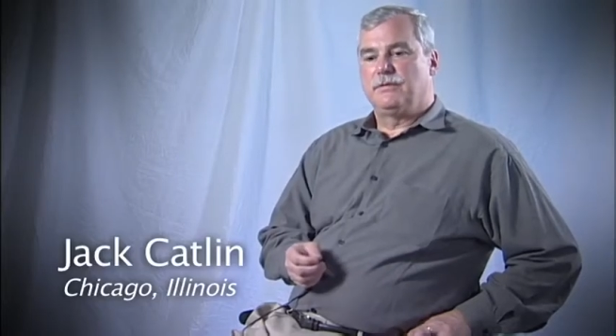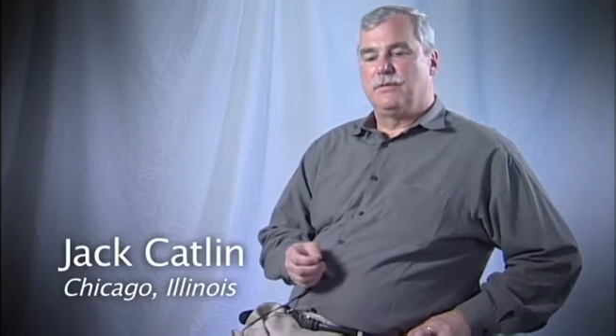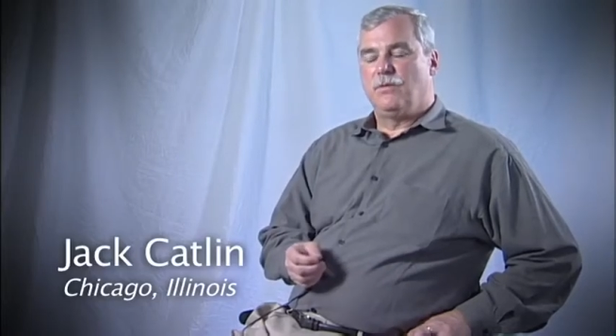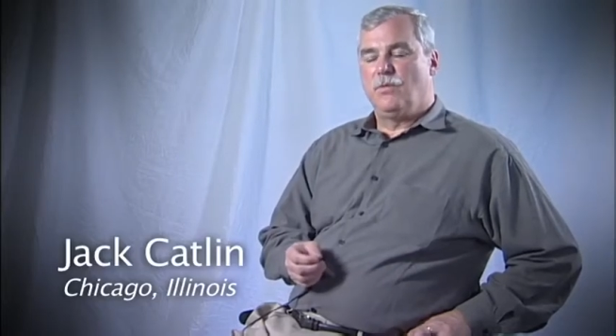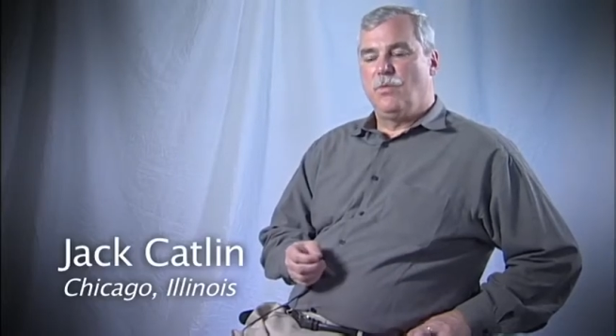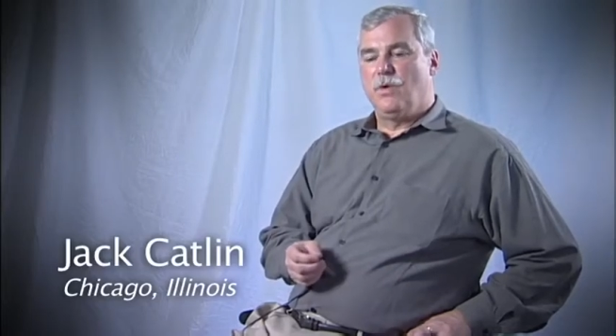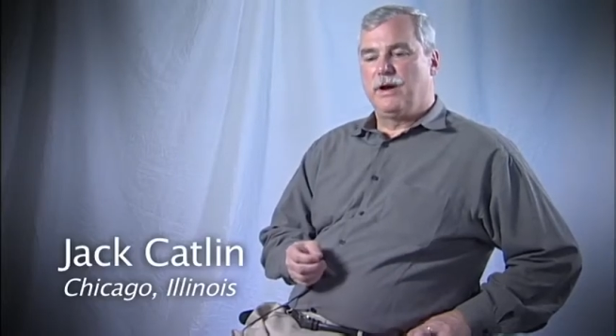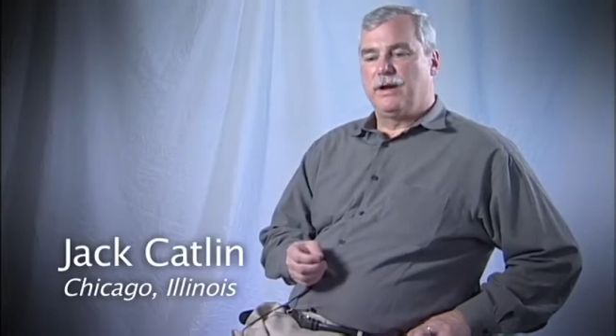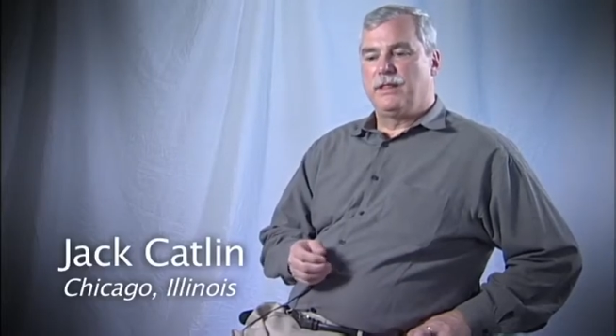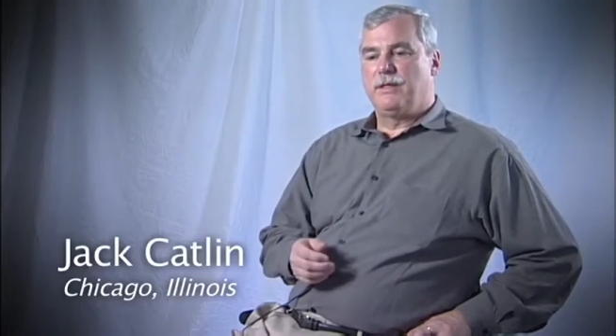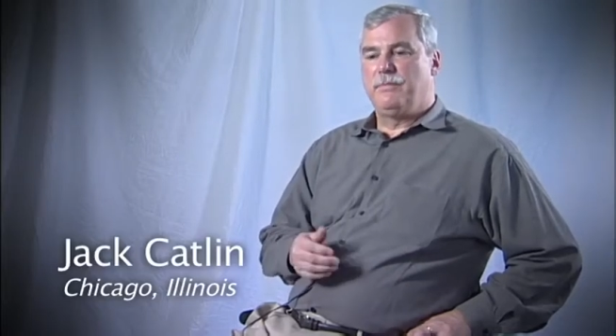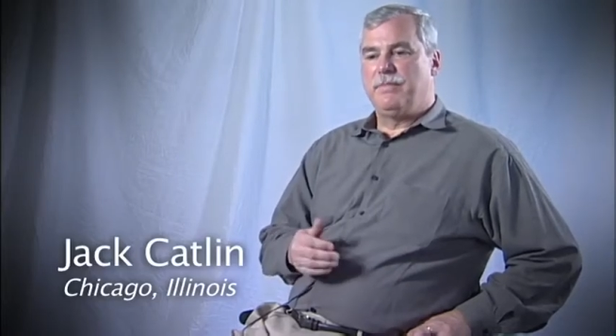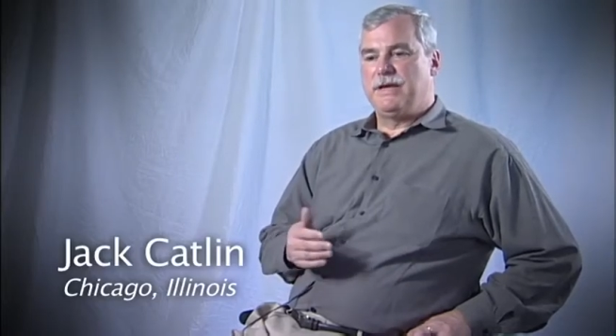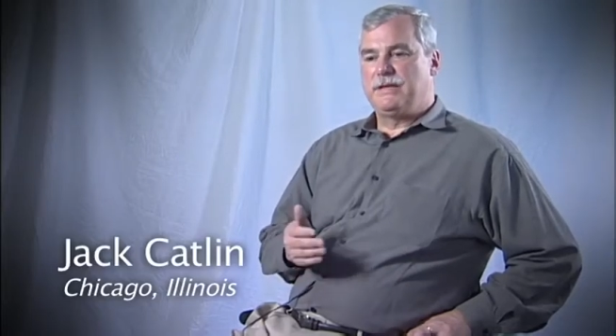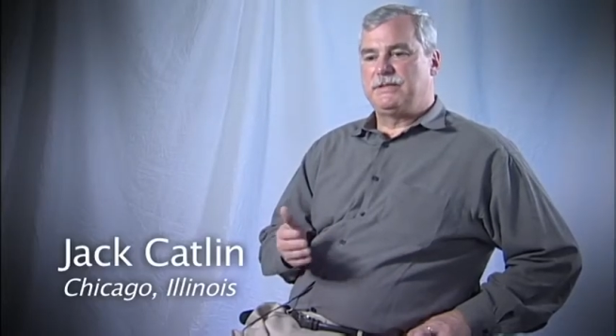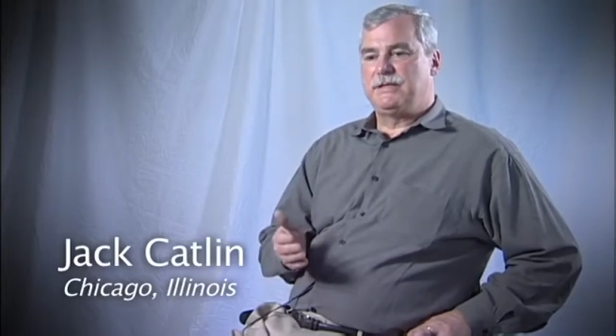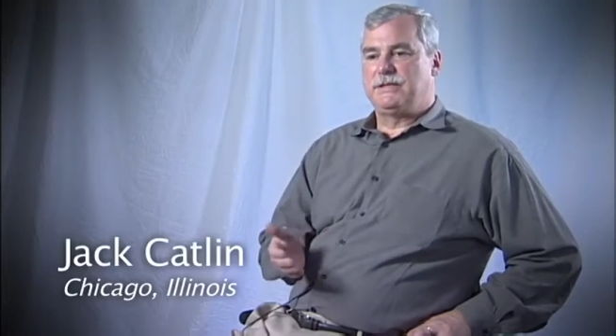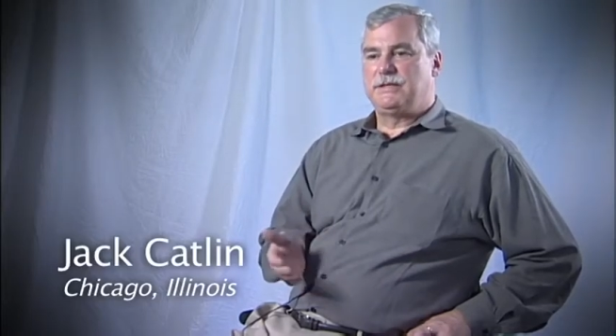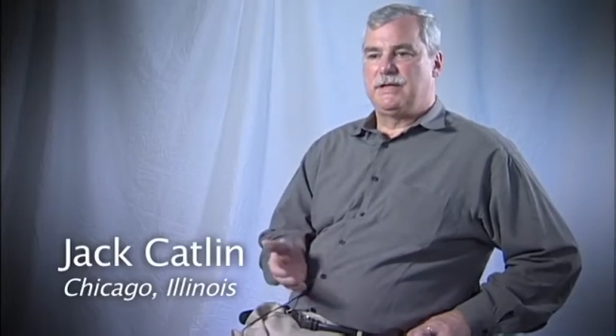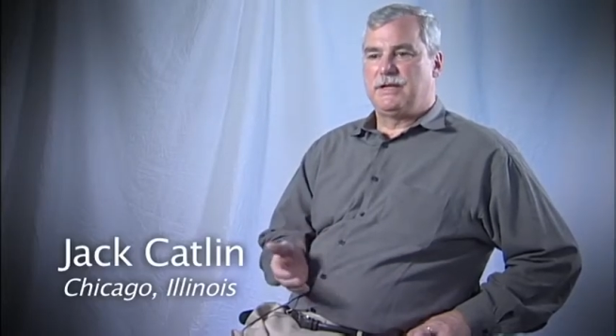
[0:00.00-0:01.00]
One of the
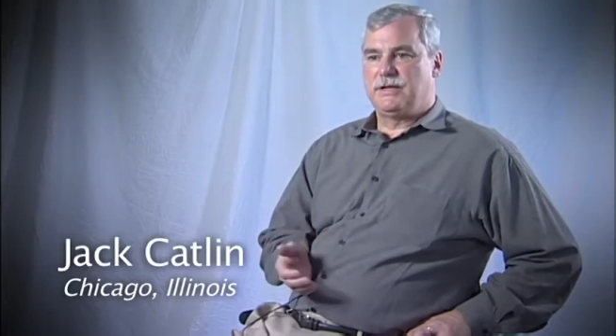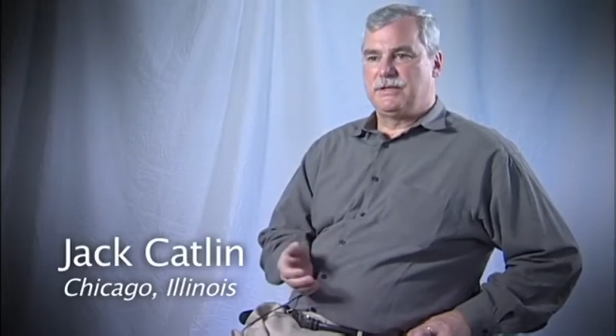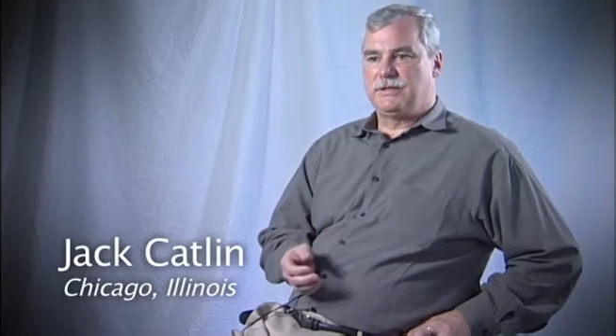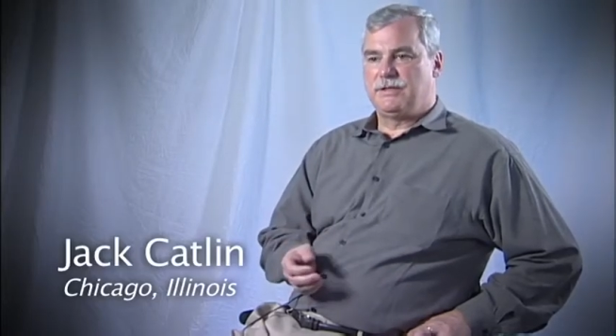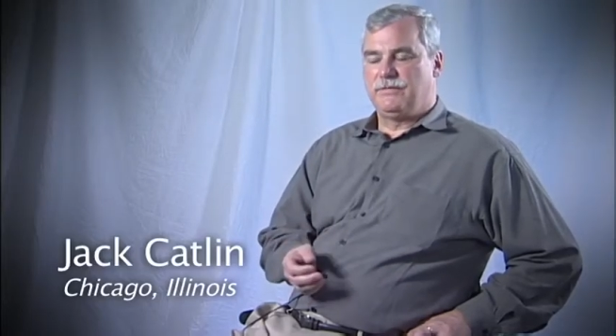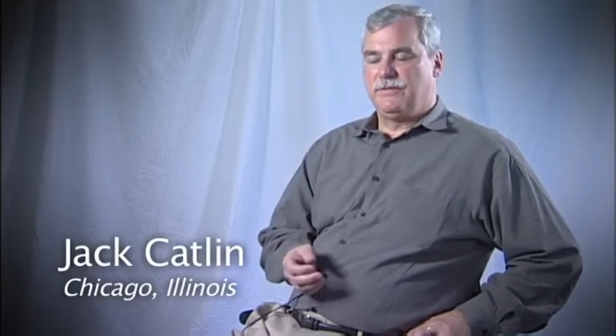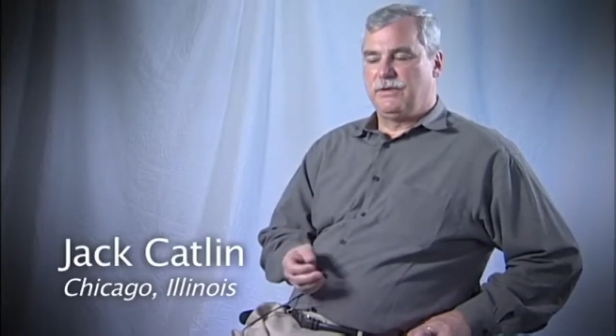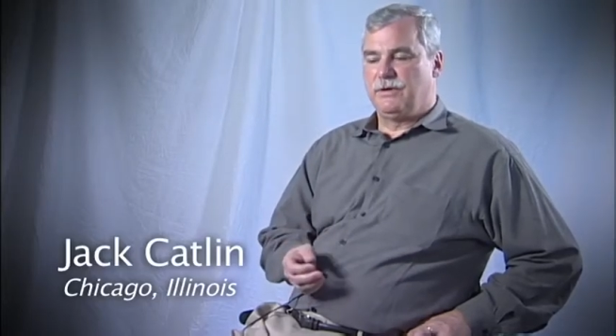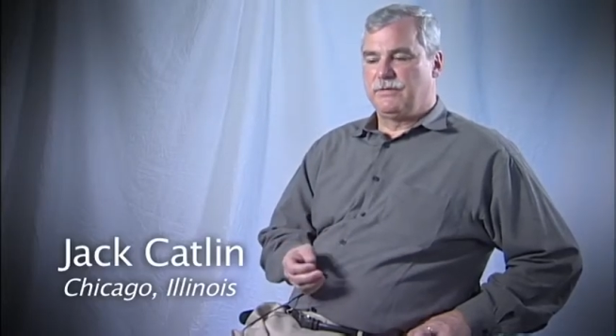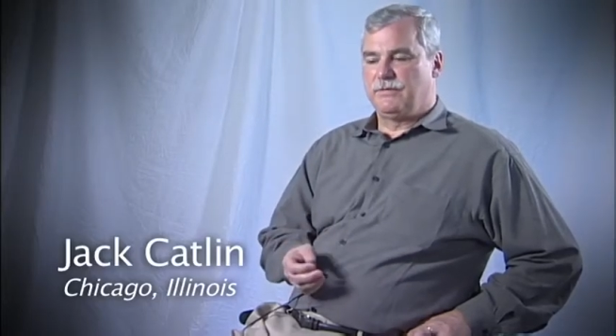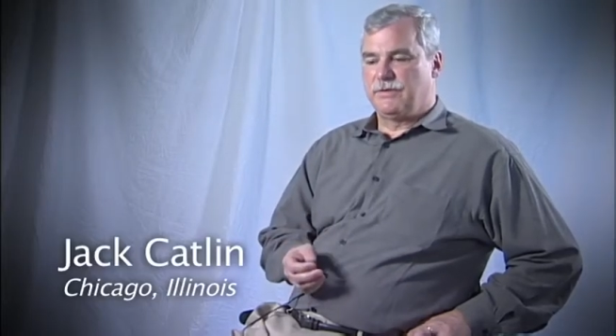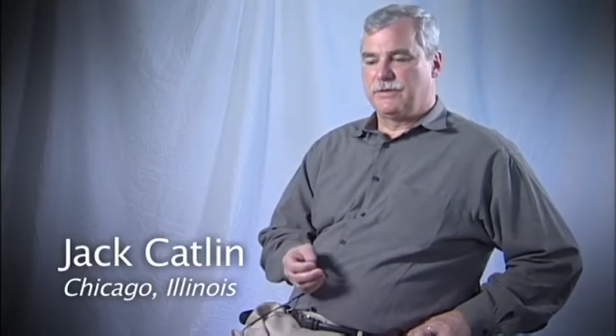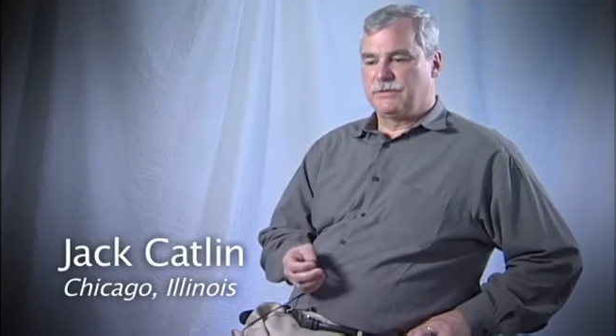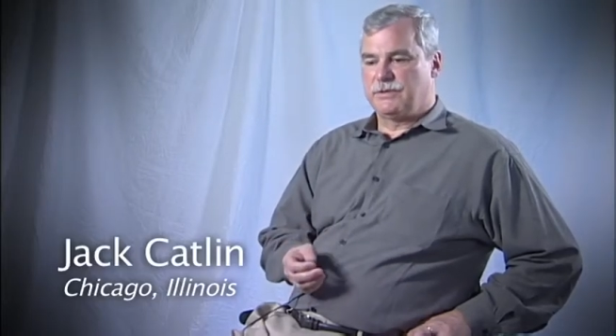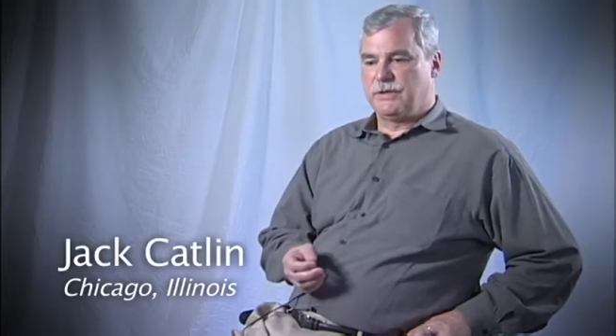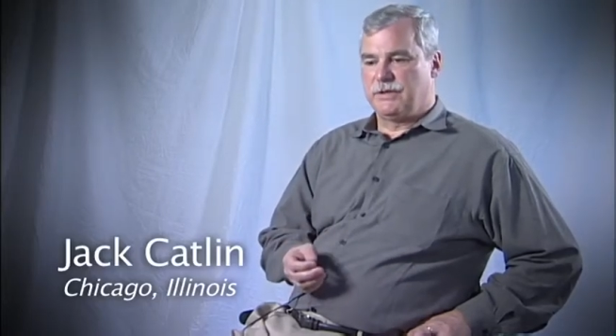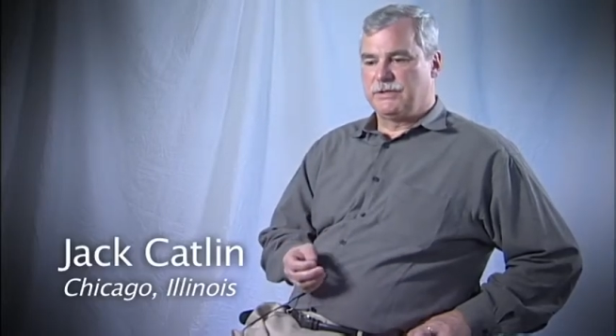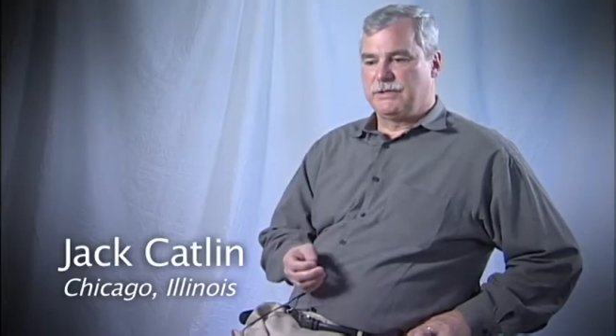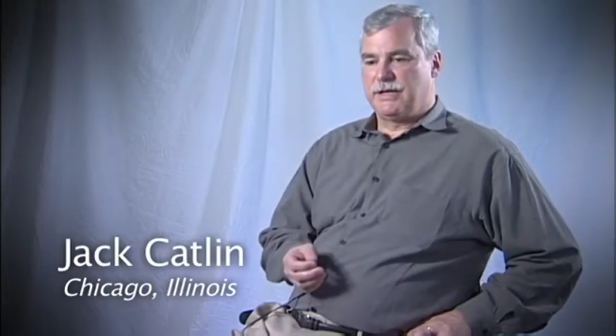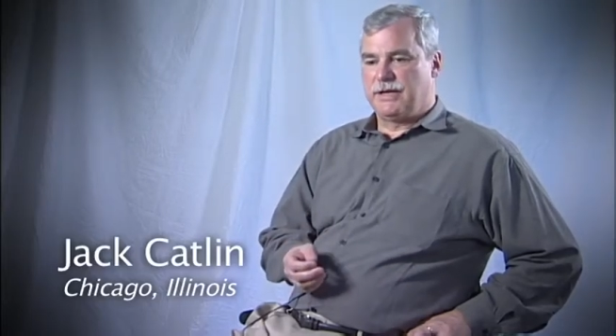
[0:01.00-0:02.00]
basic tenets of
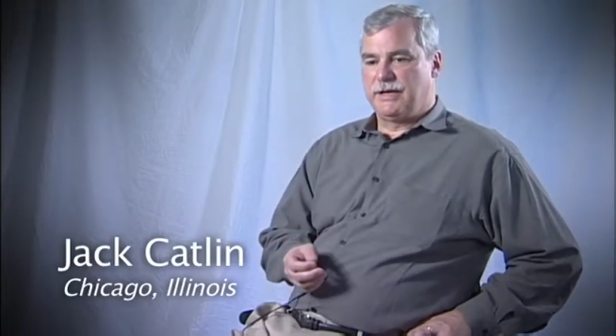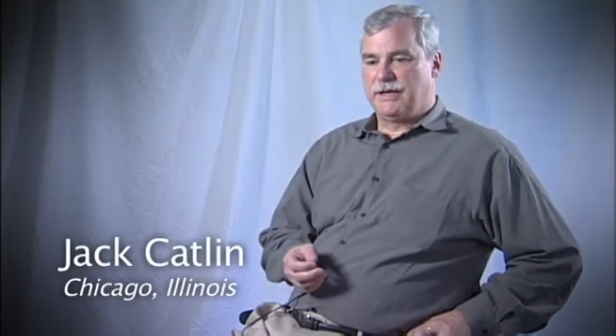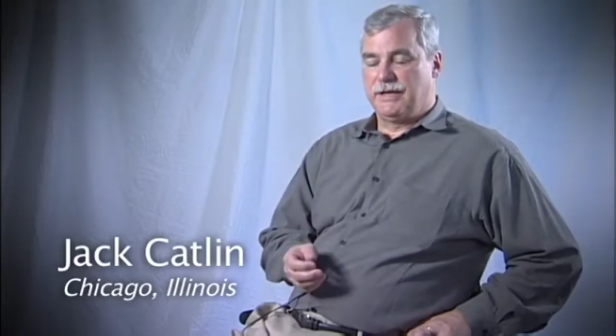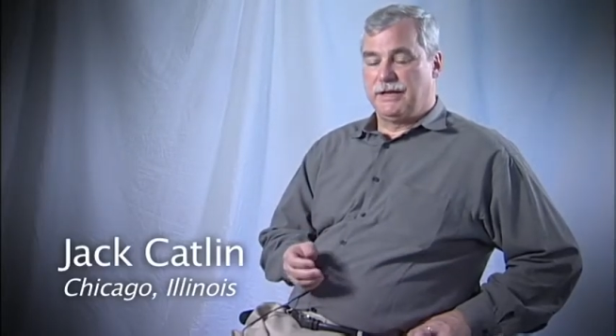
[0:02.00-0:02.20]
universal design,